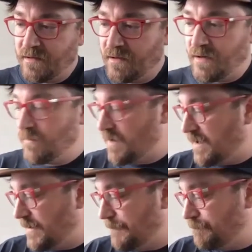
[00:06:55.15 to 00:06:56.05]

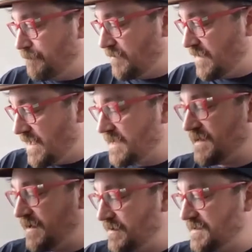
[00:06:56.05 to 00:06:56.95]
Yes,
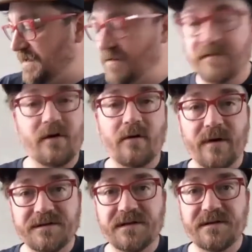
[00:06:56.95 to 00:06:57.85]
I understand that there are
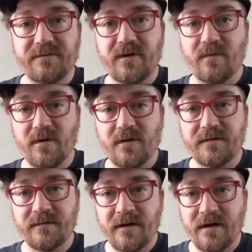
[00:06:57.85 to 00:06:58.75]
budgets in the real world,
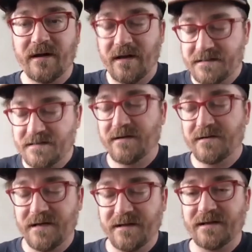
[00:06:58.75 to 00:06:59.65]
and yes, I
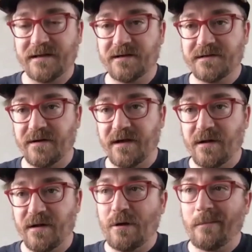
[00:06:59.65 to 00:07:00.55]
understand that's a constraint.
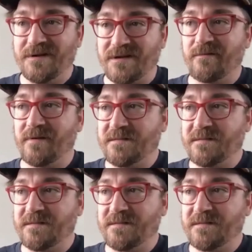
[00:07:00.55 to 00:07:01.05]
But generally